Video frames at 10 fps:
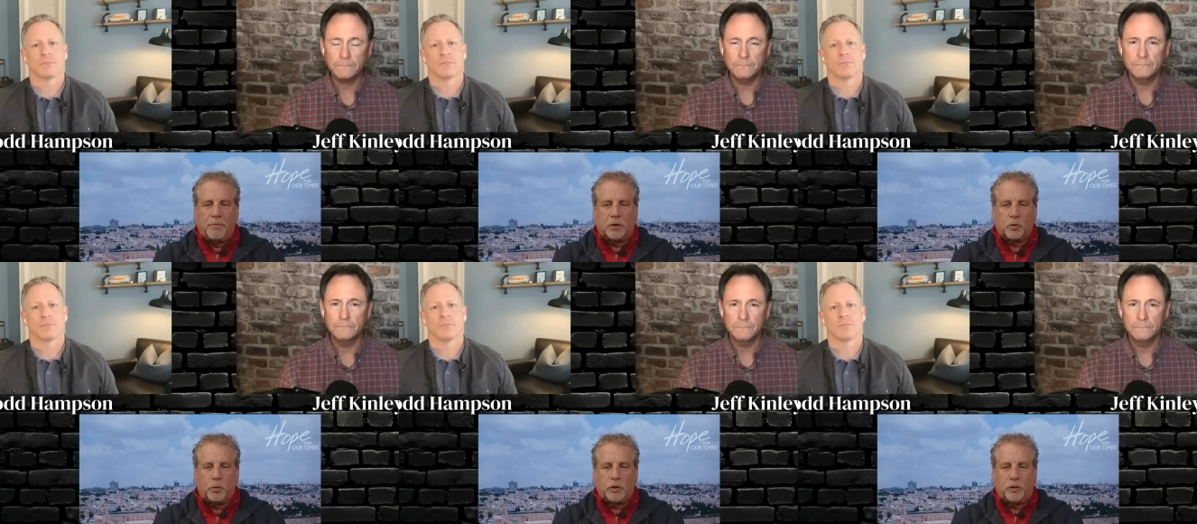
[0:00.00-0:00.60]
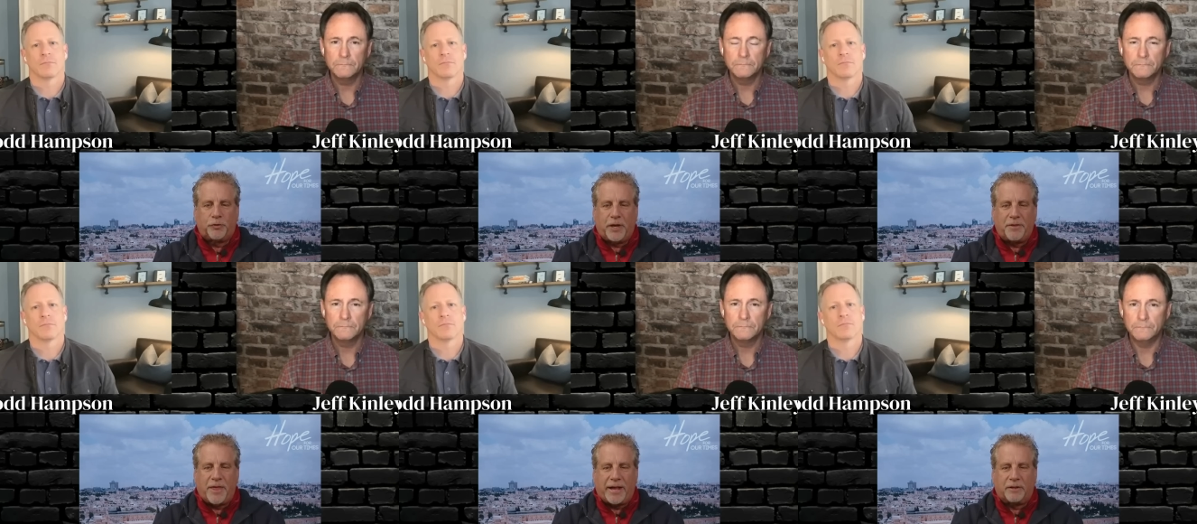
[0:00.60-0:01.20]
Speaker 1: much would you say
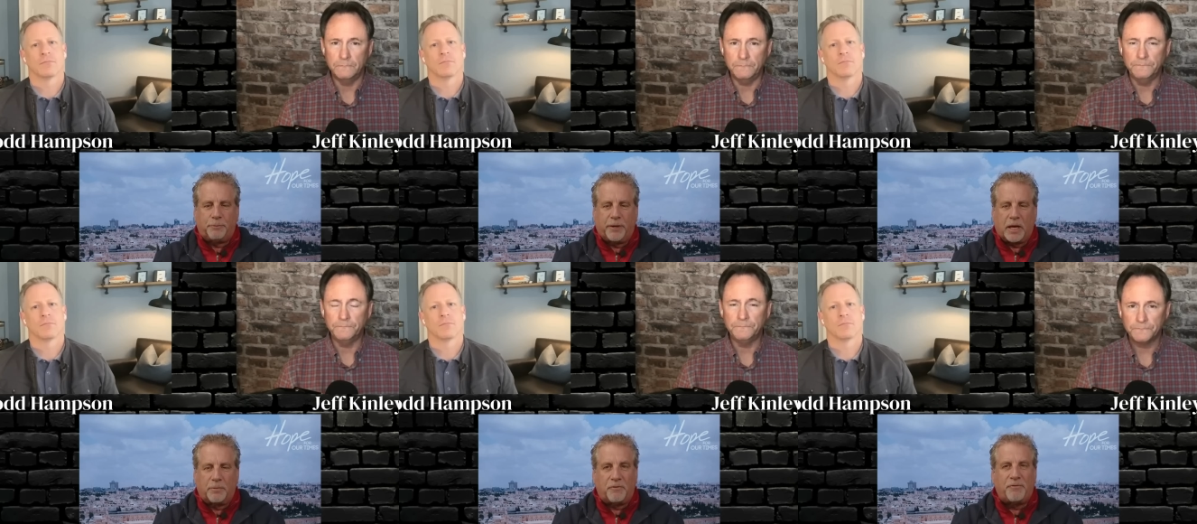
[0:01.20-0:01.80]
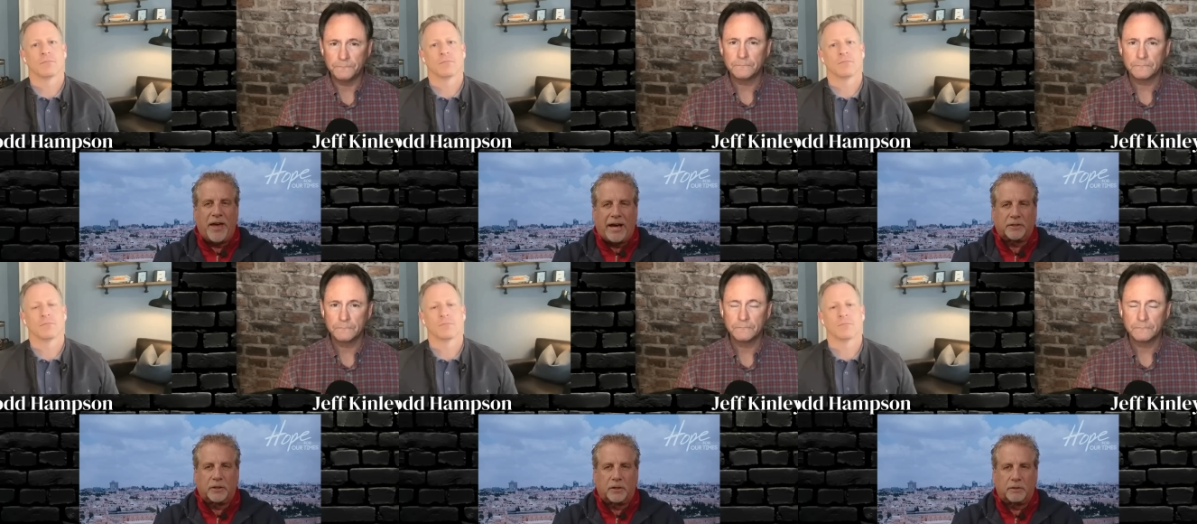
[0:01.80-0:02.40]
that has become a
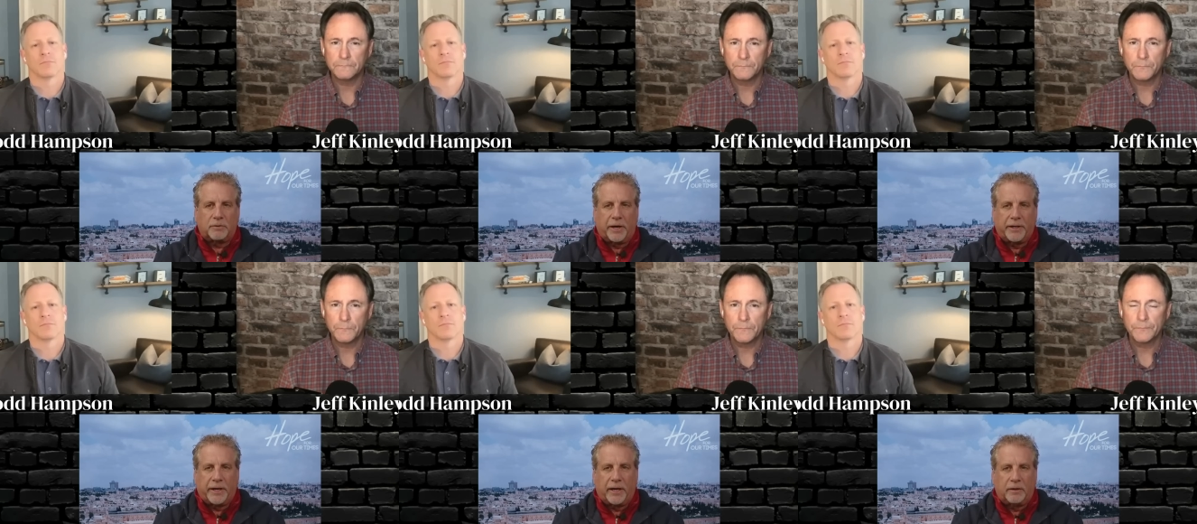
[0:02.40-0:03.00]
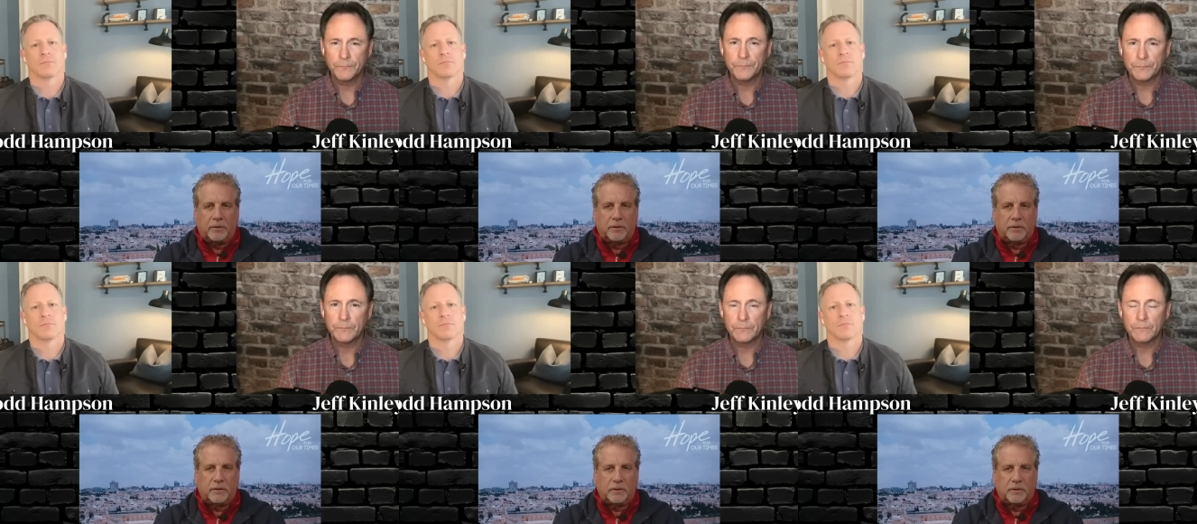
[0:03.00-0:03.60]
factor right now?
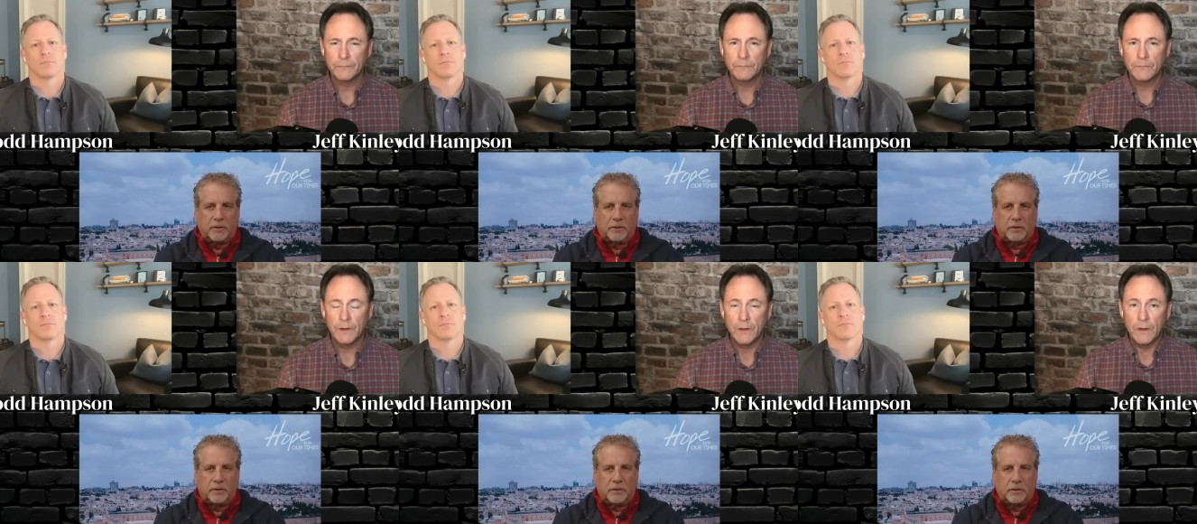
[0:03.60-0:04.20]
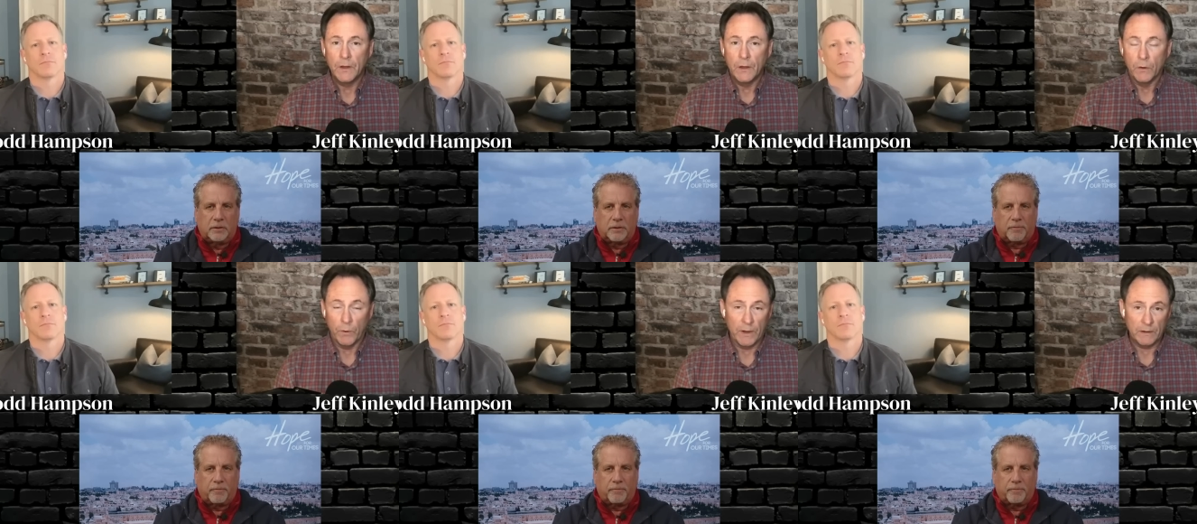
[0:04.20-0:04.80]

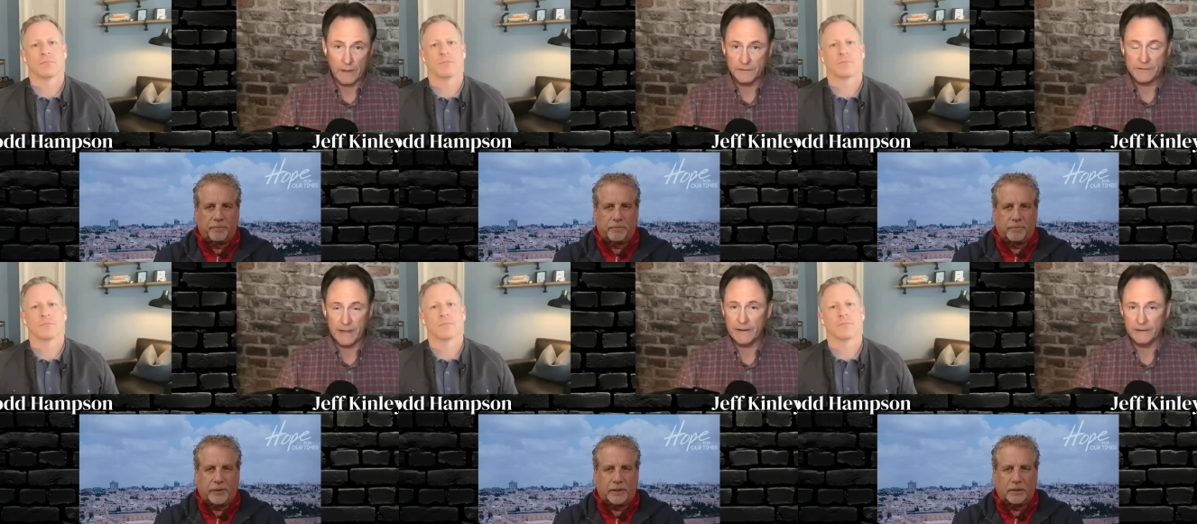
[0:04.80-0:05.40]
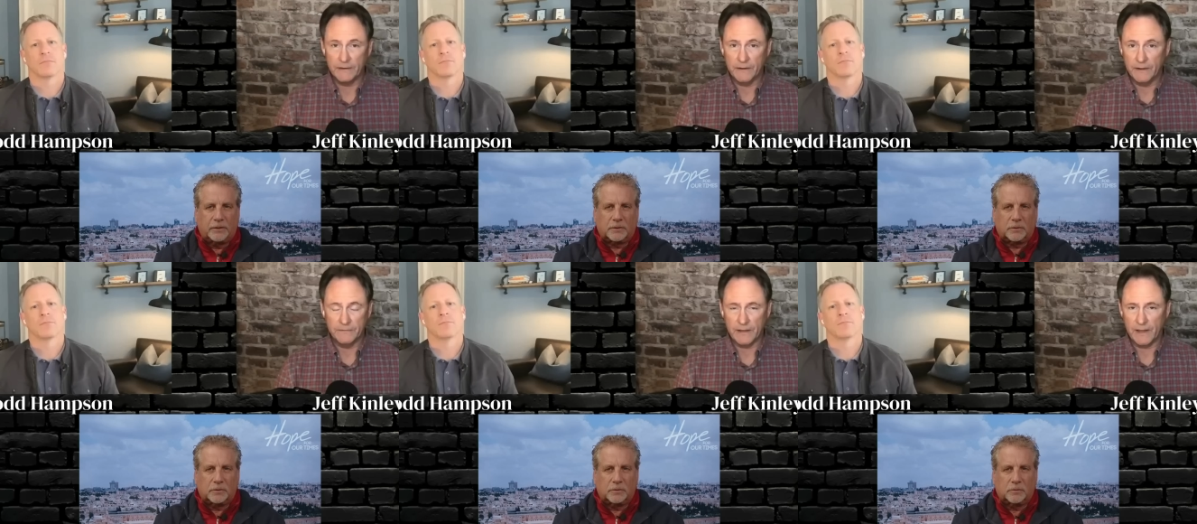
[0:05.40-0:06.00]
Speaker 2: Well, uh, Satan is
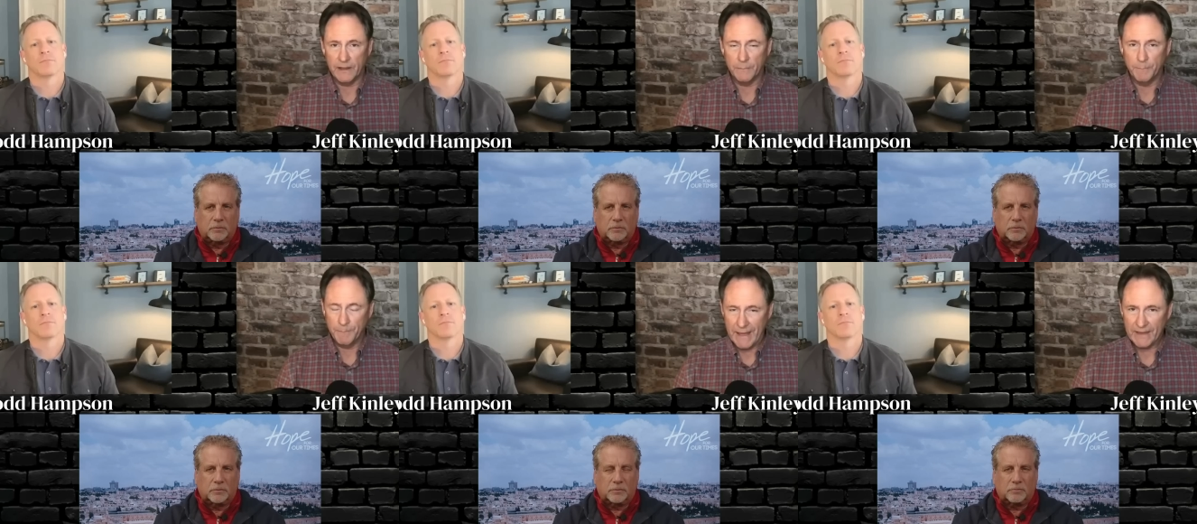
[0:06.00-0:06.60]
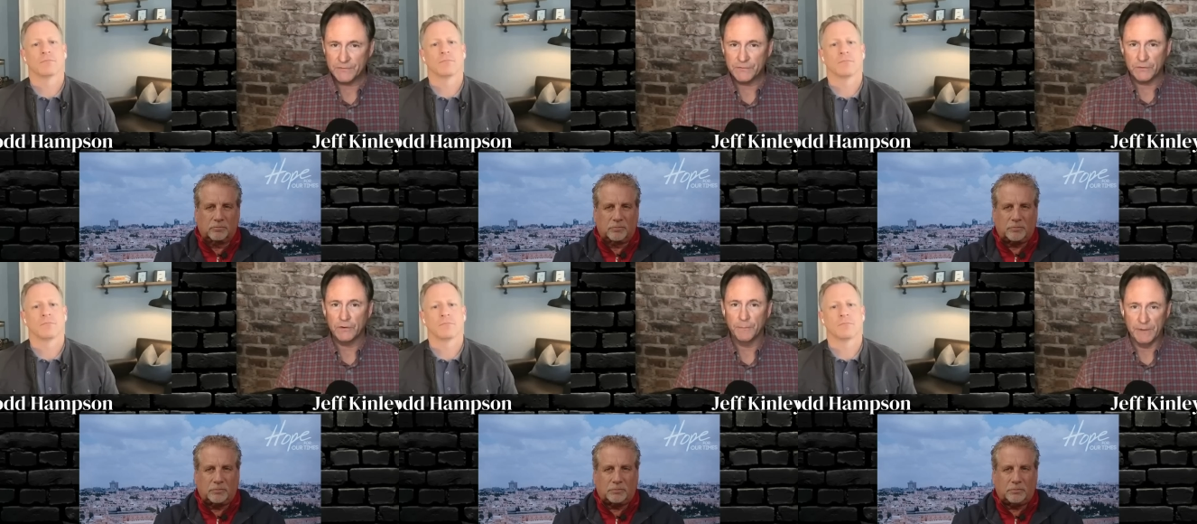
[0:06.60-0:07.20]
a master
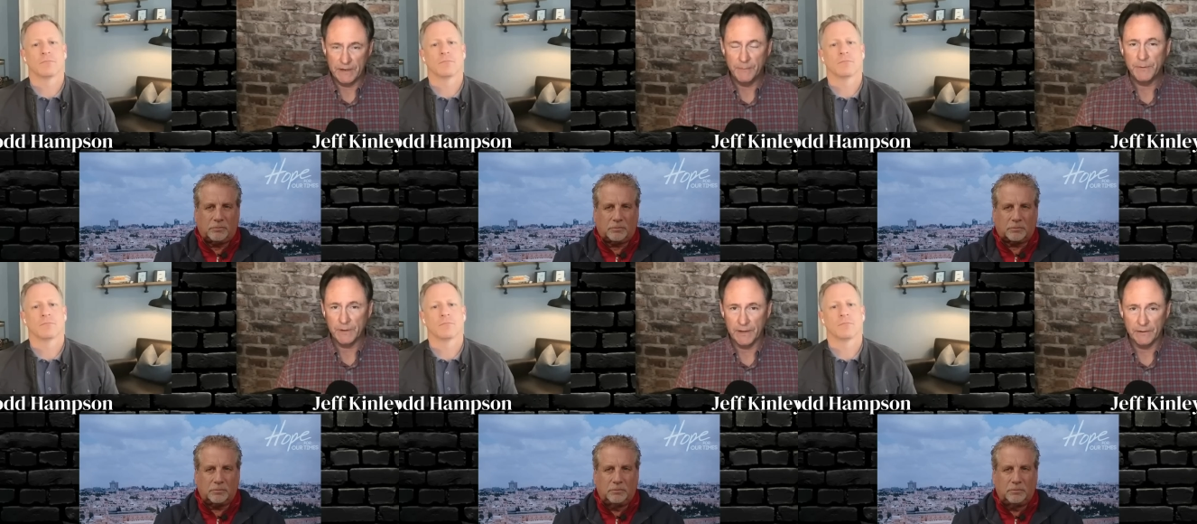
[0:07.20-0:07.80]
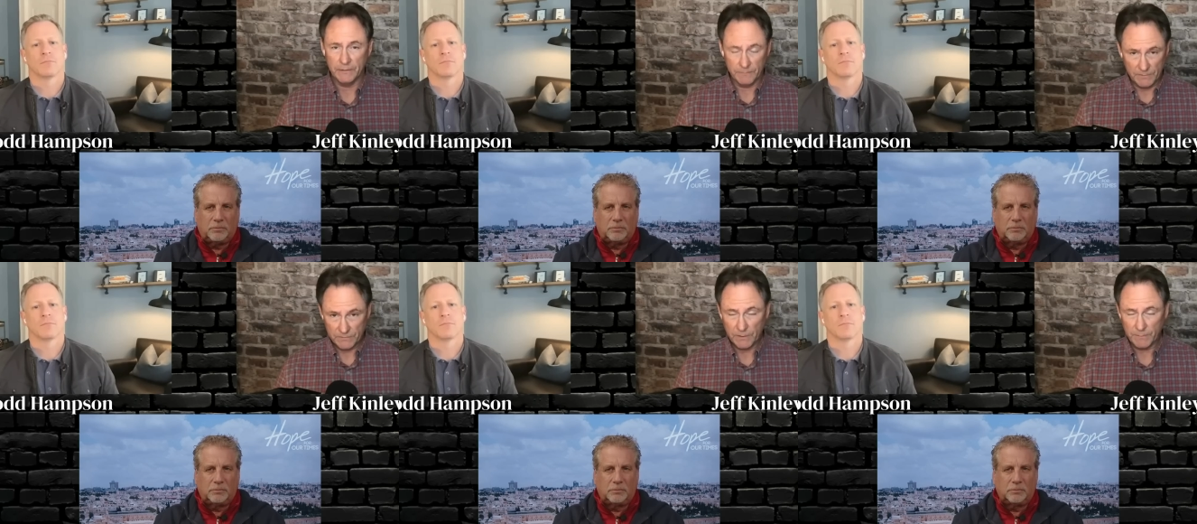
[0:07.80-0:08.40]
manipulator, excuse me,